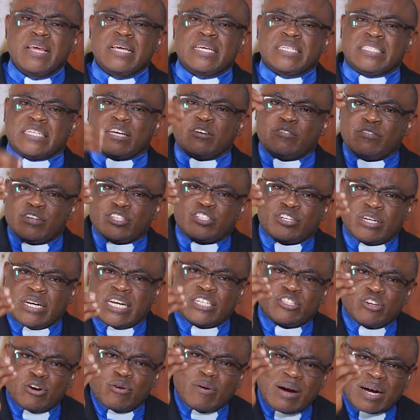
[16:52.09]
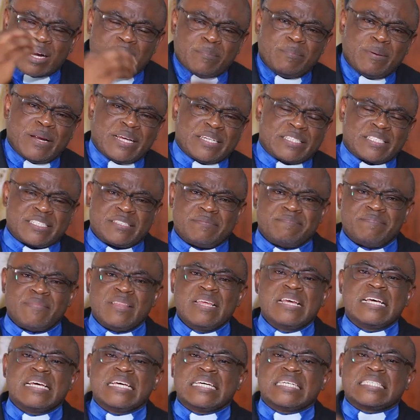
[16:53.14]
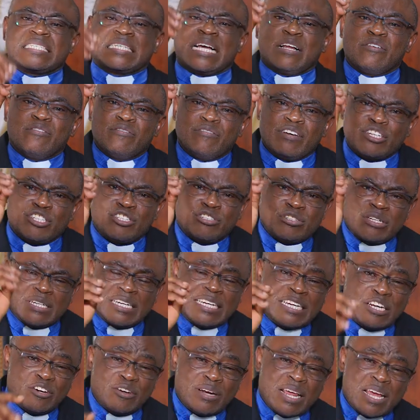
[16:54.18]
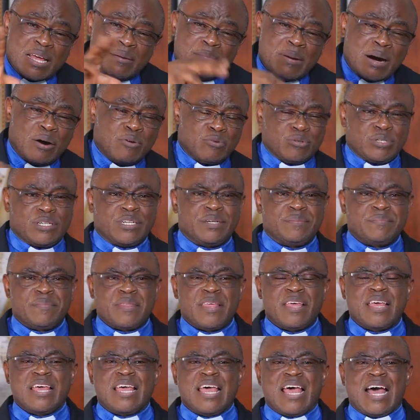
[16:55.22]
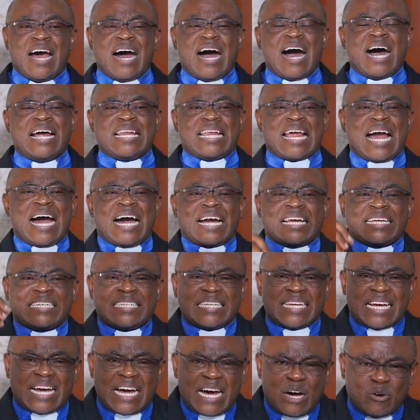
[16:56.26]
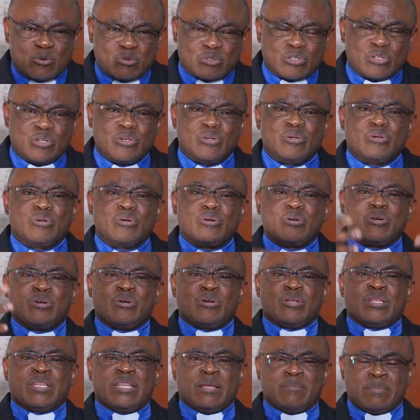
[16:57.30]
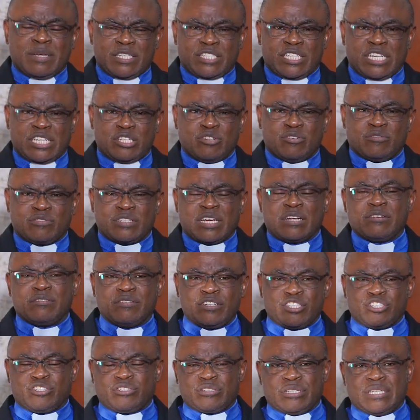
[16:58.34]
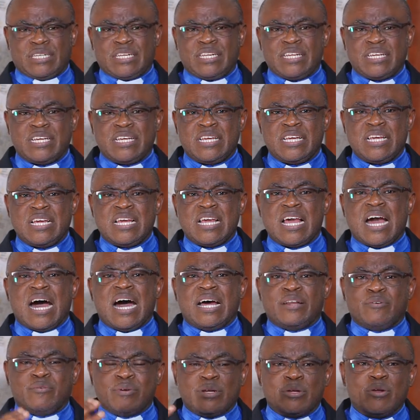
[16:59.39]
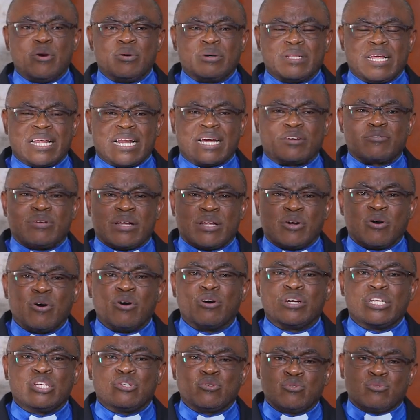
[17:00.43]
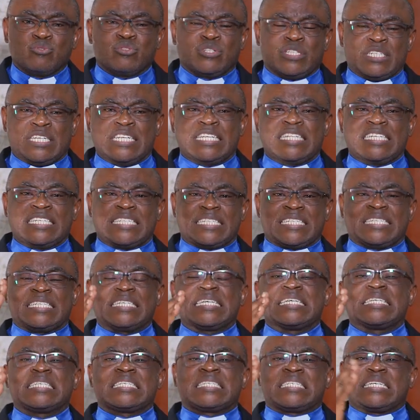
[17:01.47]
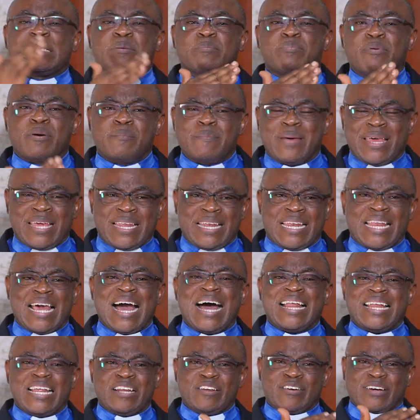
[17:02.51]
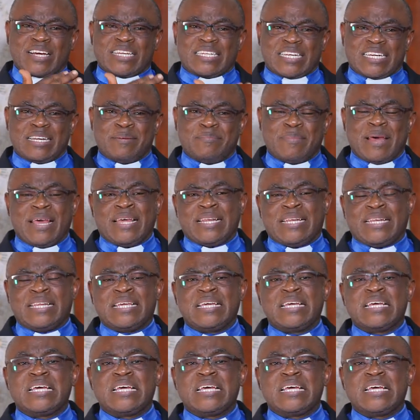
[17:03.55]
Salvation at your workplace. Salvation in your neighborhood. And acting out the message of salvation. And we know that actually God used these simple men, uneducated men,